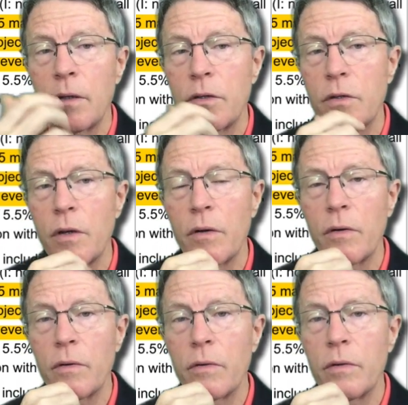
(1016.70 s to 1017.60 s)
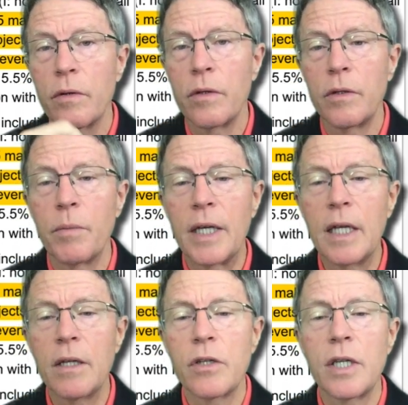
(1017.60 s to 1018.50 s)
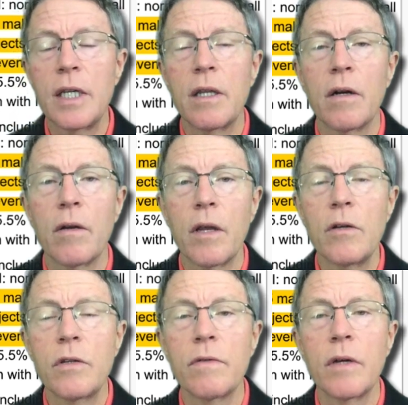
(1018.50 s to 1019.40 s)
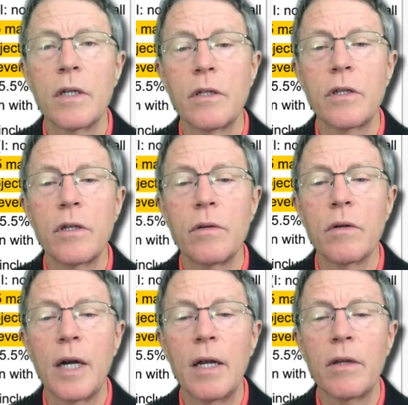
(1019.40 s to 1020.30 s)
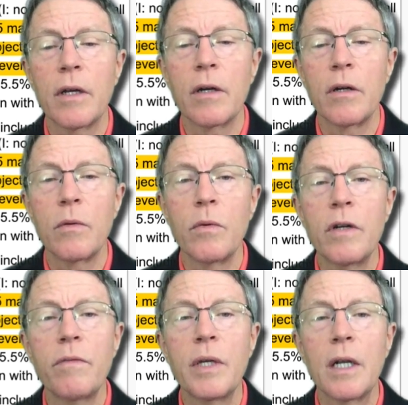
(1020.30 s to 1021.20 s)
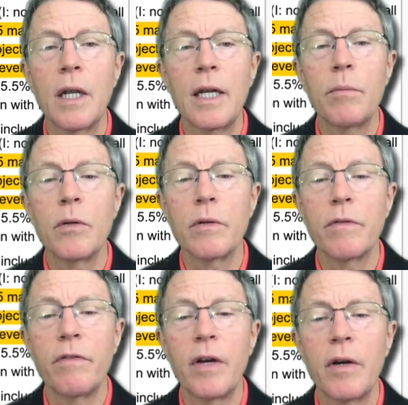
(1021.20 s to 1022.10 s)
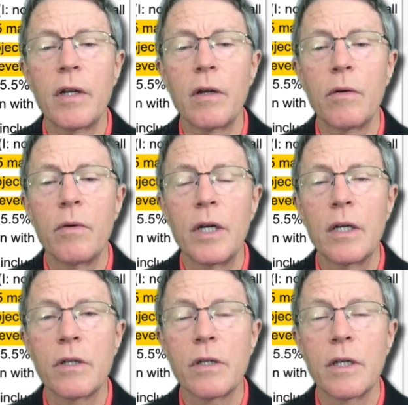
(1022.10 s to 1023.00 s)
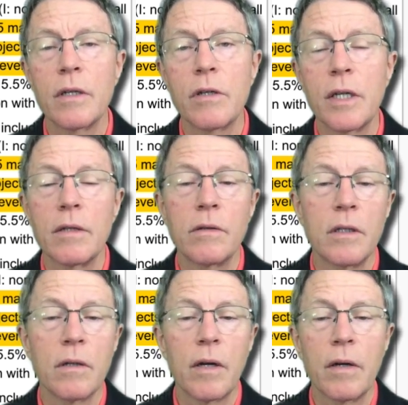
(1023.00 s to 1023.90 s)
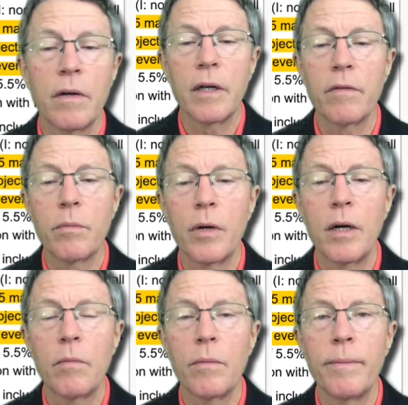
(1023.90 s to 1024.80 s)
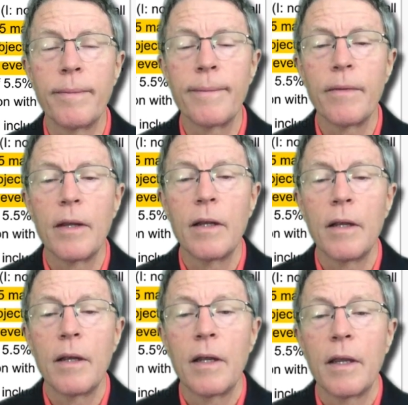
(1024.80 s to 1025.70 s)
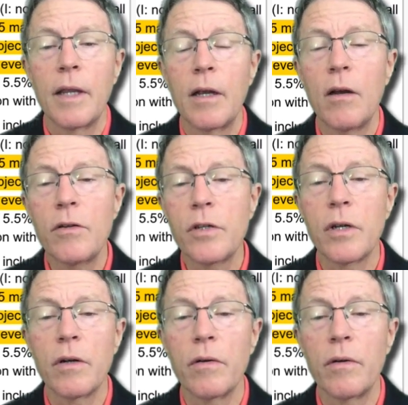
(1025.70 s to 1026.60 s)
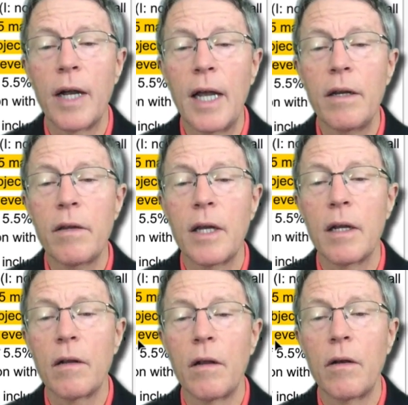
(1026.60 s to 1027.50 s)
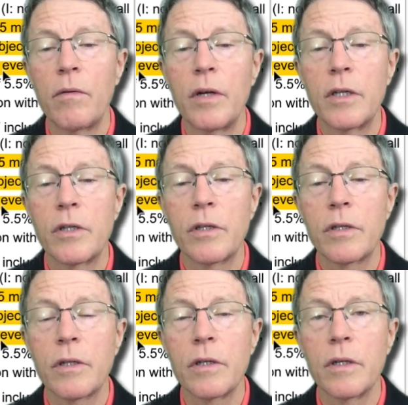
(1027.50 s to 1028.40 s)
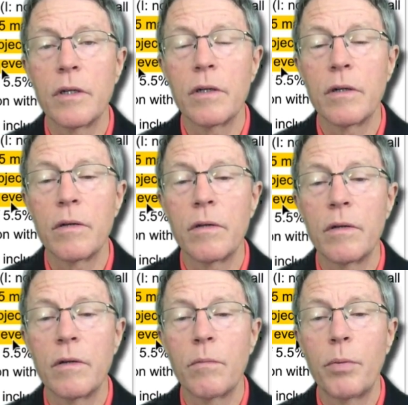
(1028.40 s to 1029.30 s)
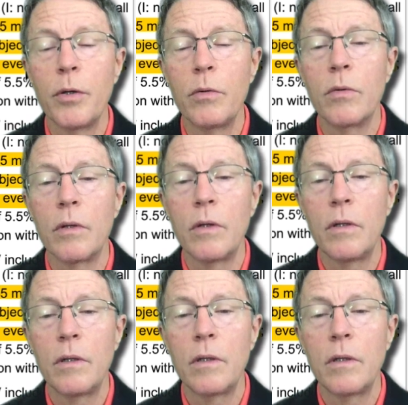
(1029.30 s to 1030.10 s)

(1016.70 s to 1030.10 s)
so you begin to see there are those of us who are out there who would have been labeled very low risk and said, you know, I have a problem they also, out of that low risk uh, pool,